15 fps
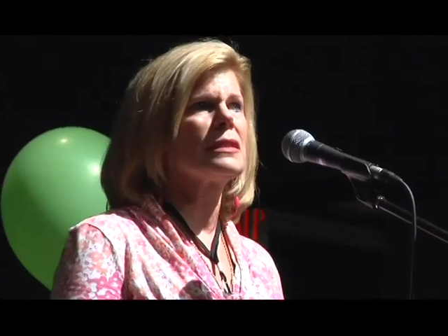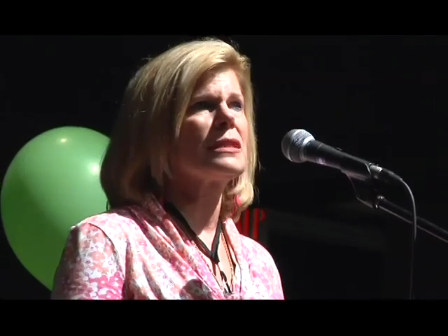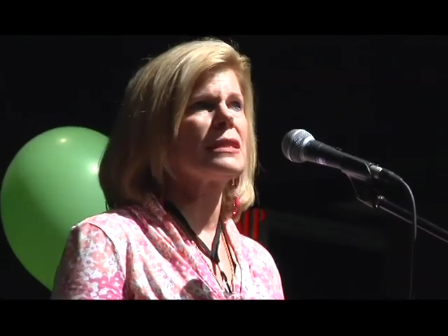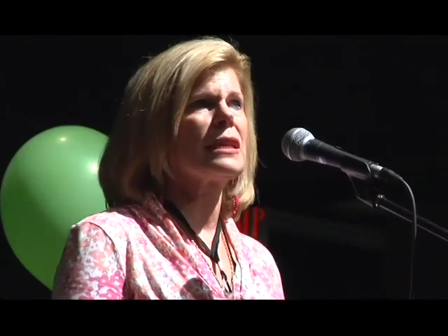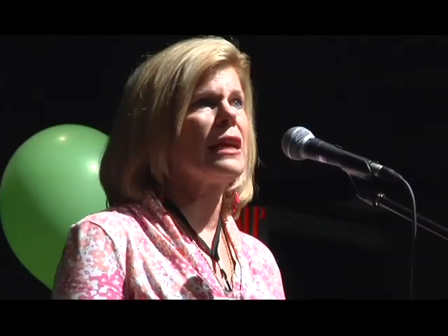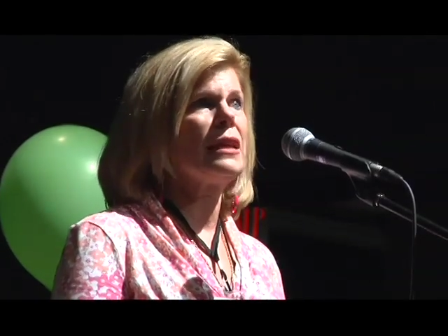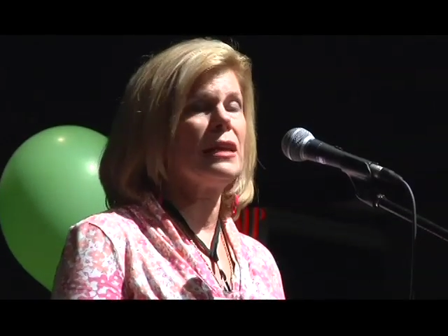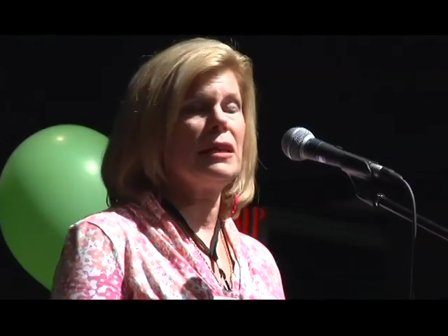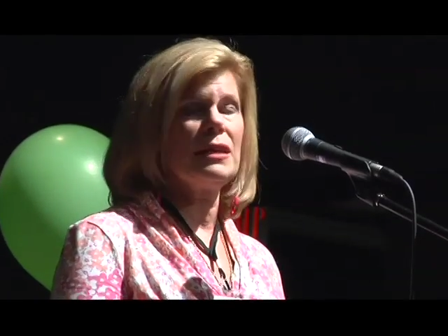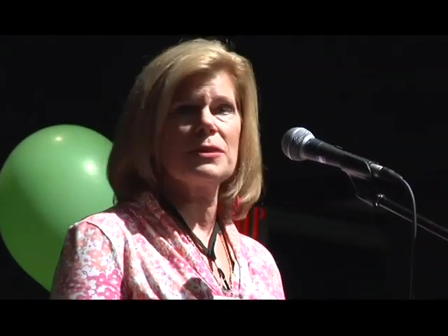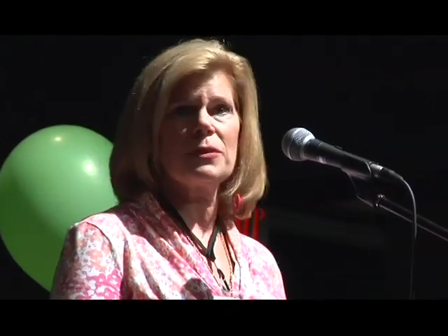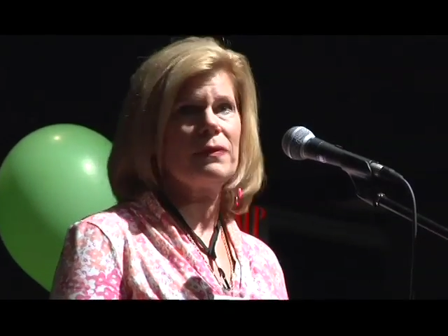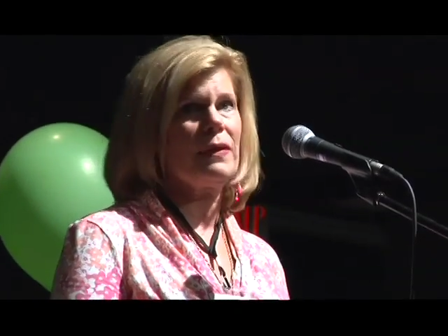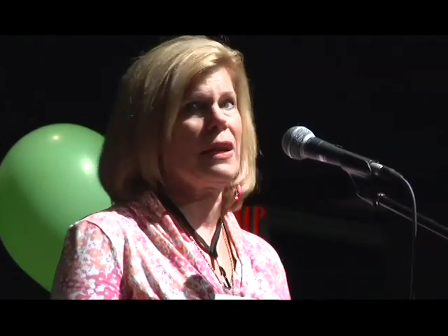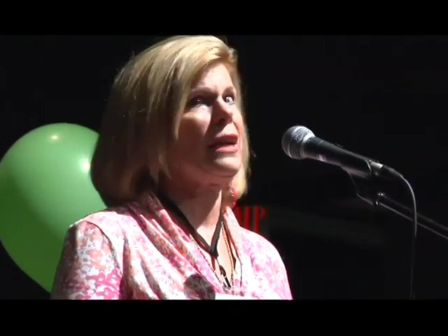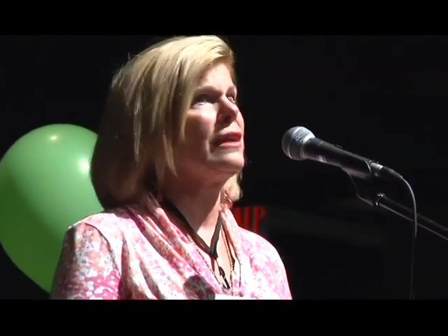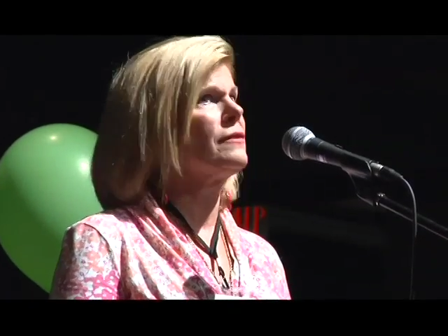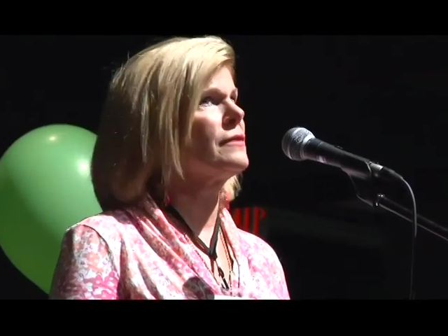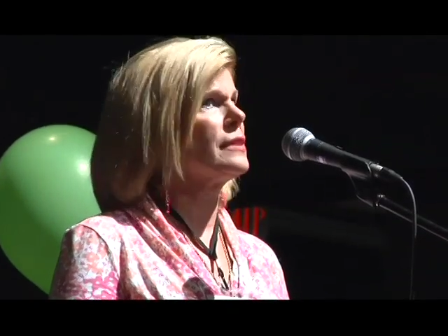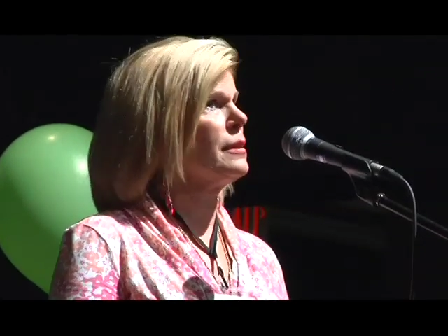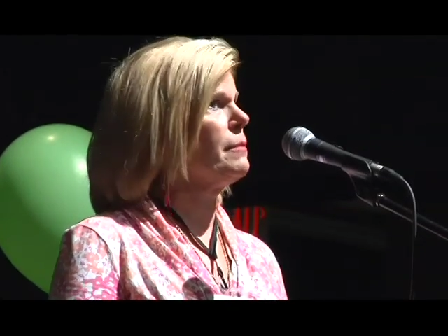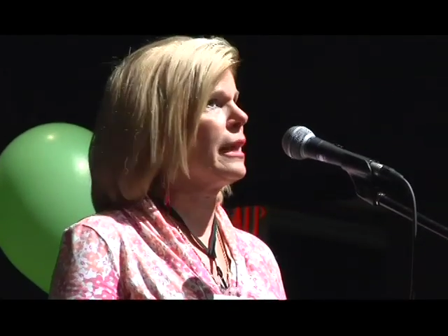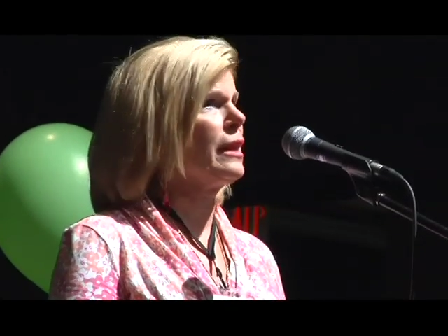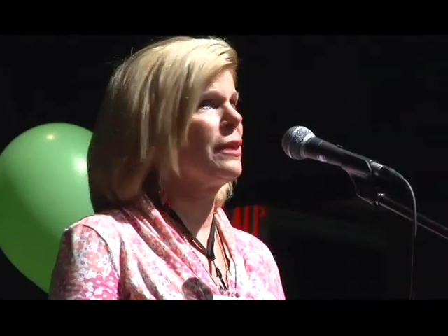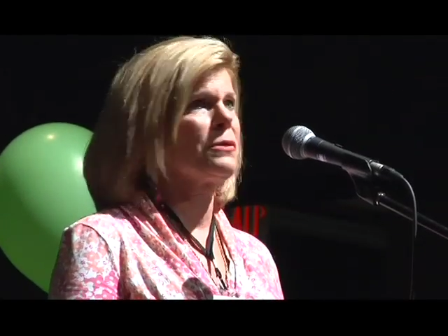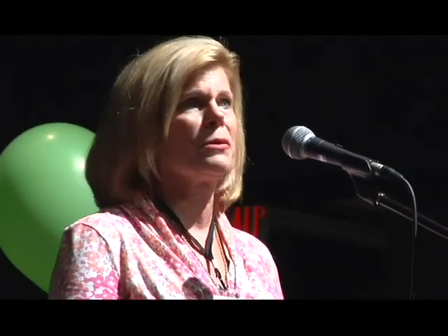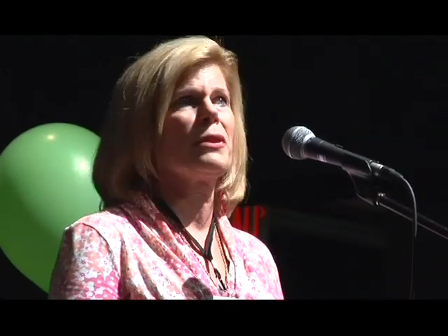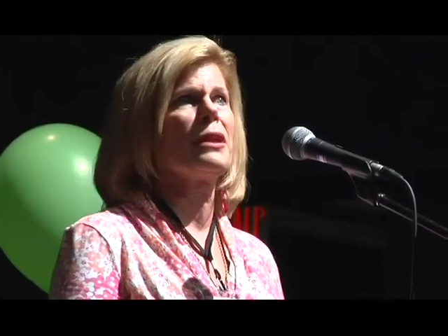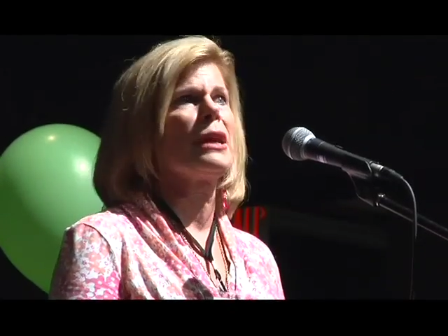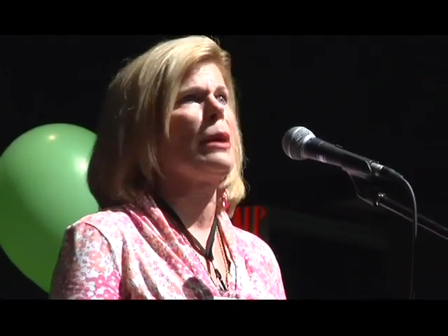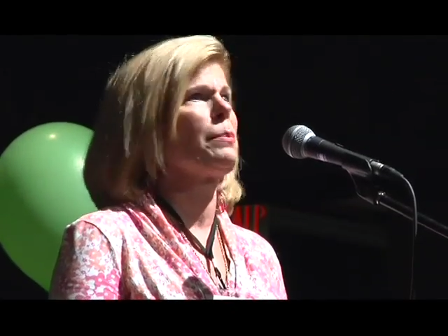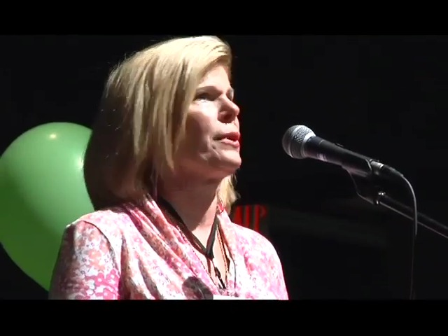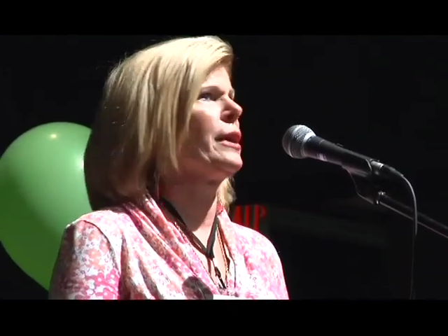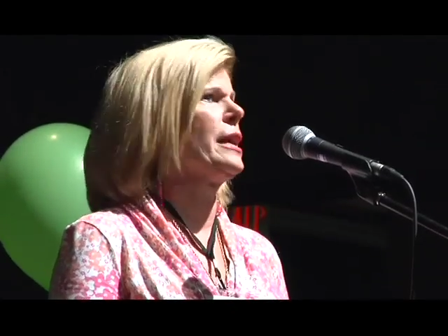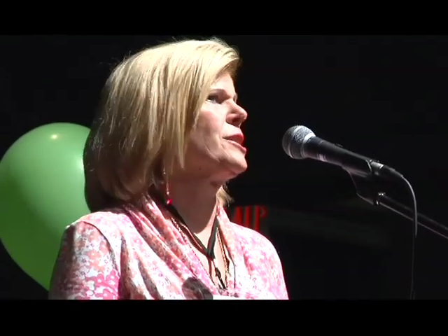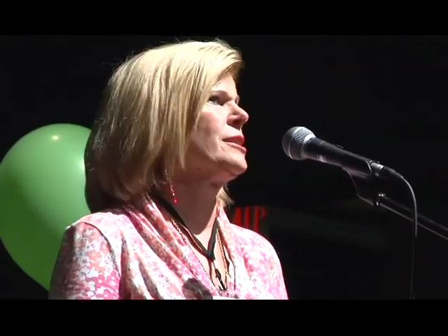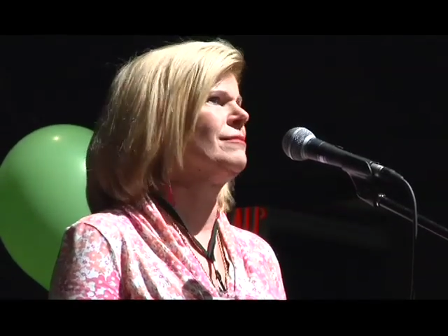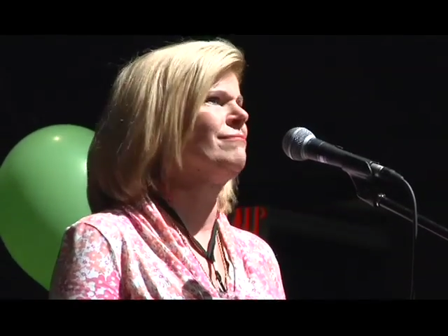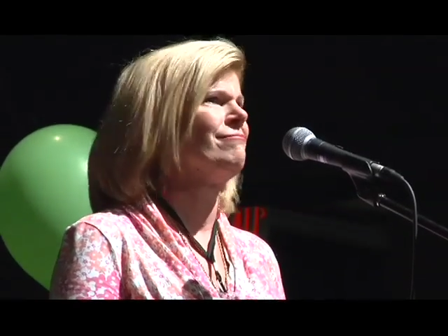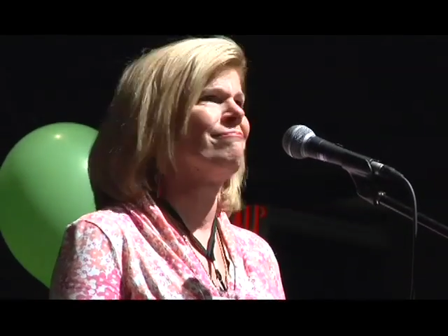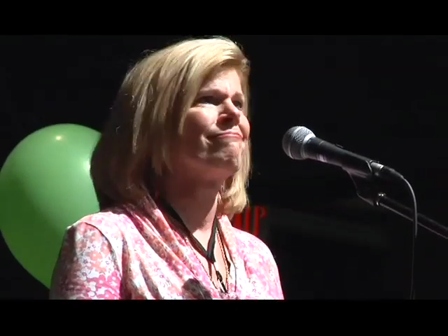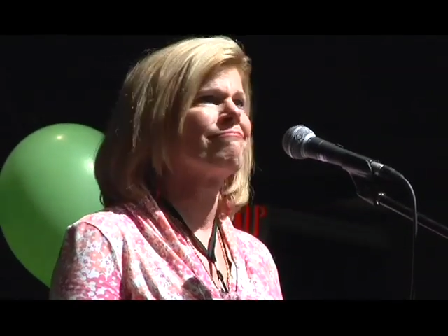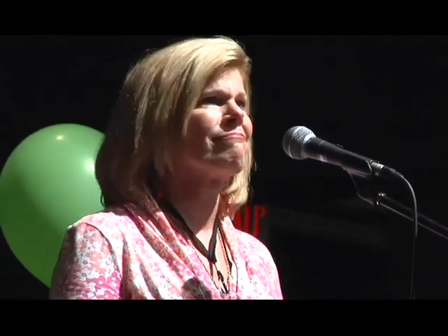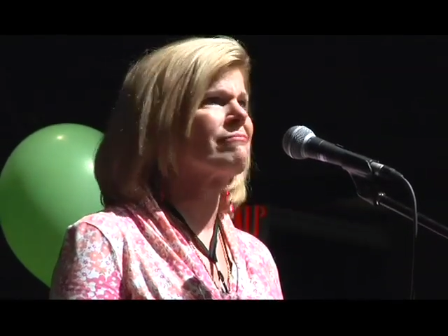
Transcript: to say he survived. He made it through the operation.